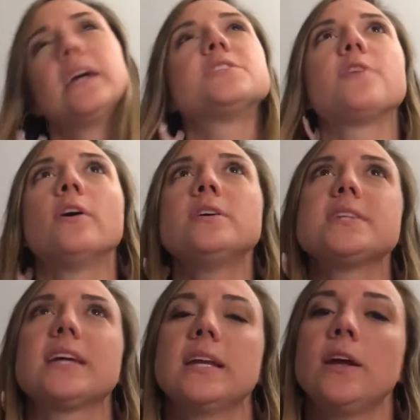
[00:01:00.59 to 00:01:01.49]
as far
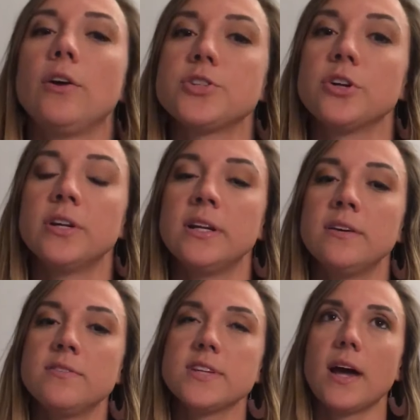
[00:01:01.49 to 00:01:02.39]
as like any
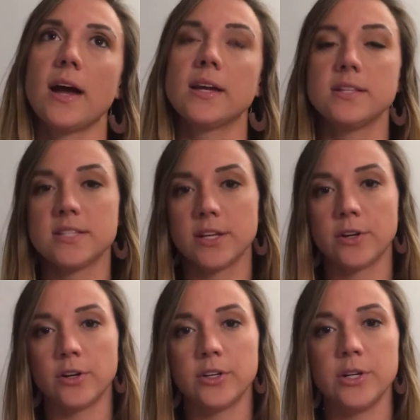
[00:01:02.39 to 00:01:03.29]
alternatives I
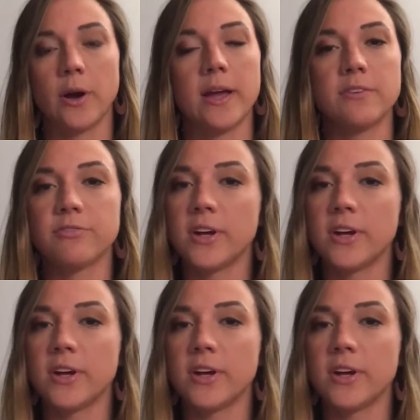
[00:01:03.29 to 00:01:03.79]
considered, I had